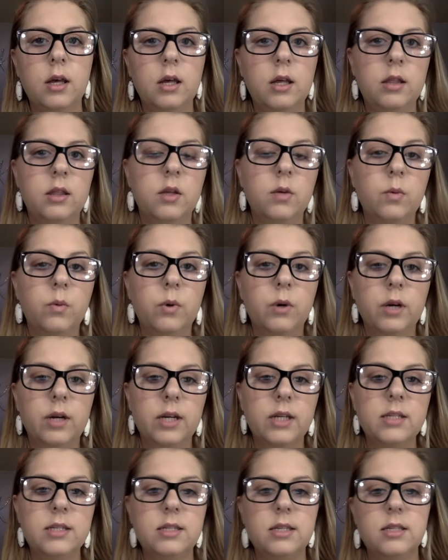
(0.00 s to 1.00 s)
The war
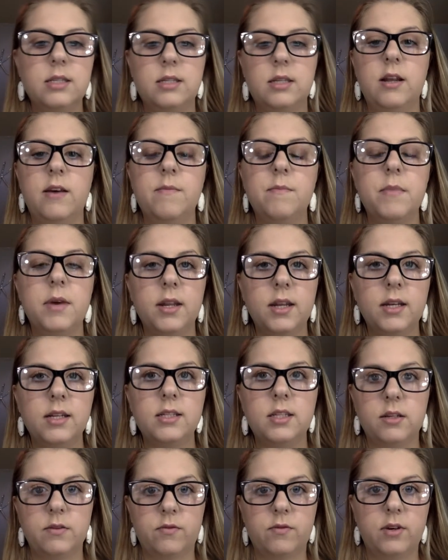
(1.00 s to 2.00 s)
consisted of many
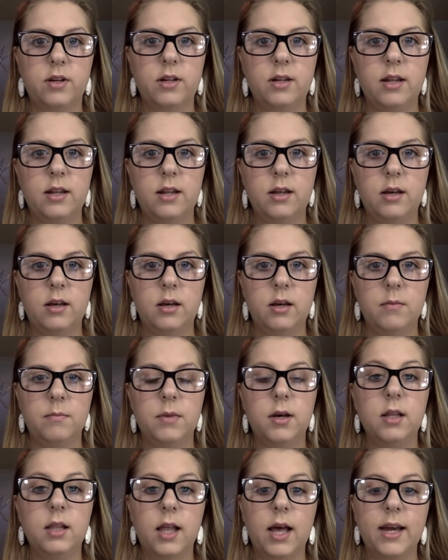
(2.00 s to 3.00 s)
different
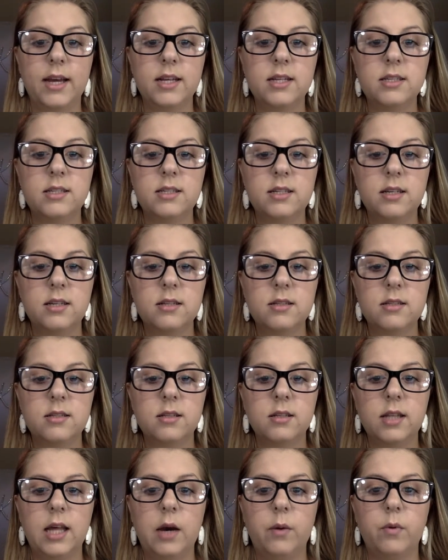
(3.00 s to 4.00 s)
alliances
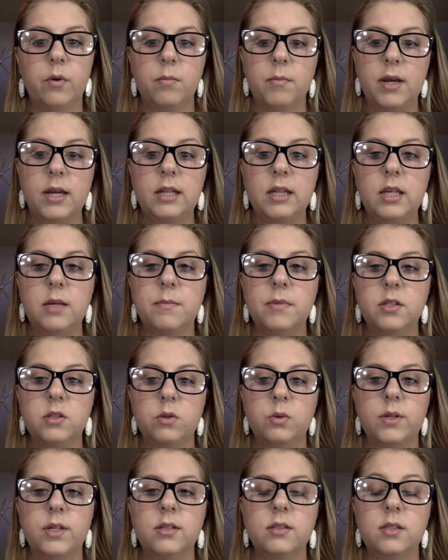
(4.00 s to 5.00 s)
that were mainly
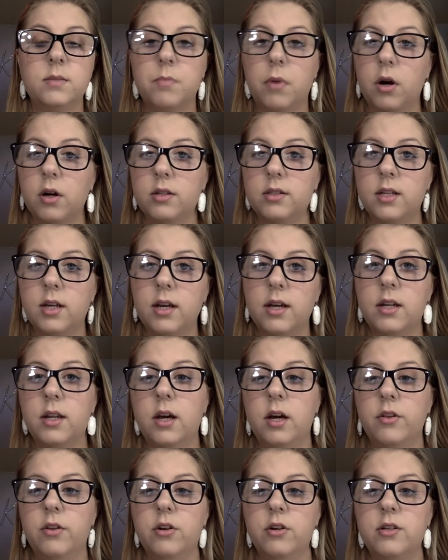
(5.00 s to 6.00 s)
between Sparta and
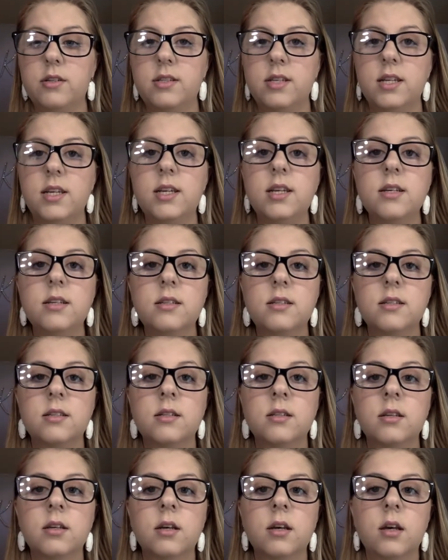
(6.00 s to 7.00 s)
other cities.